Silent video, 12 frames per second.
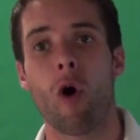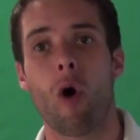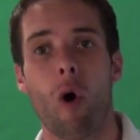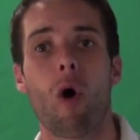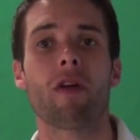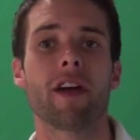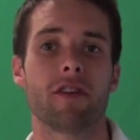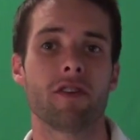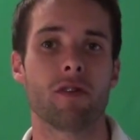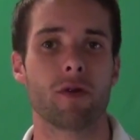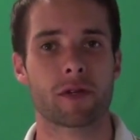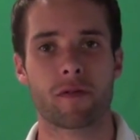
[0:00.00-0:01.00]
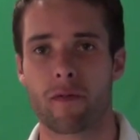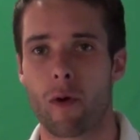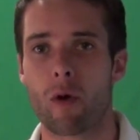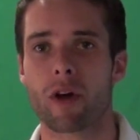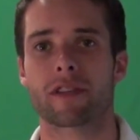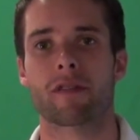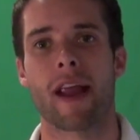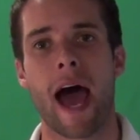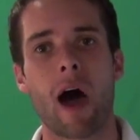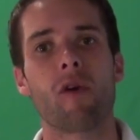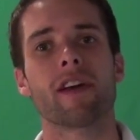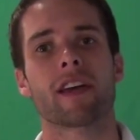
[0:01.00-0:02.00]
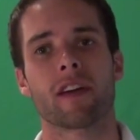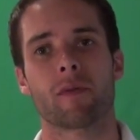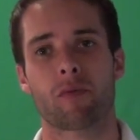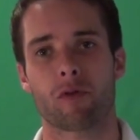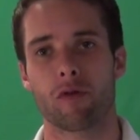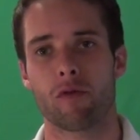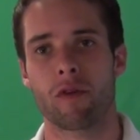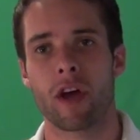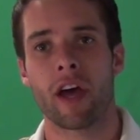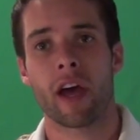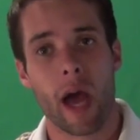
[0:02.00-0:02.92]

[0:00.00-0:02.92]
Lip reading: All they do is focus on how they can improve